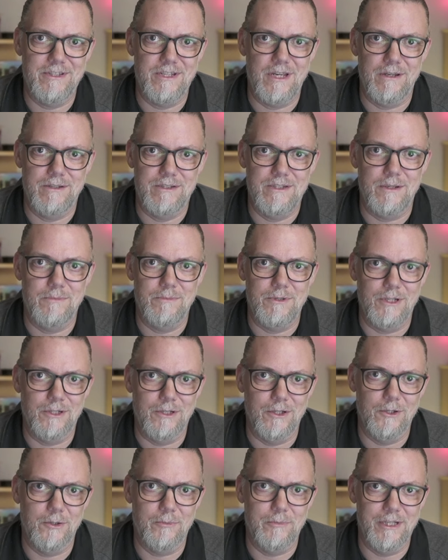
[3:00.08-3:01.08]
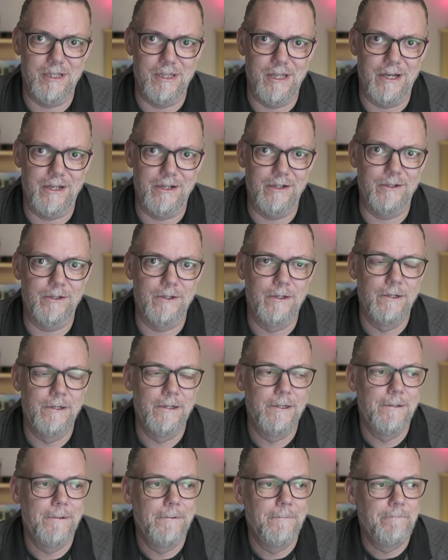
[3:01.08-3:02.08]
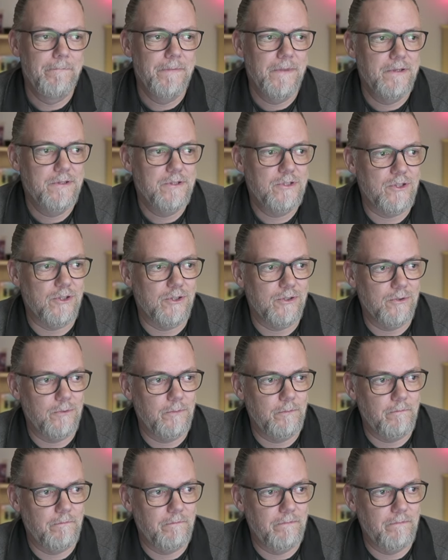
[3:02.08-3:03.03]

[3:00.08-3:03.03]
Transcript: had something a little bit lighter. So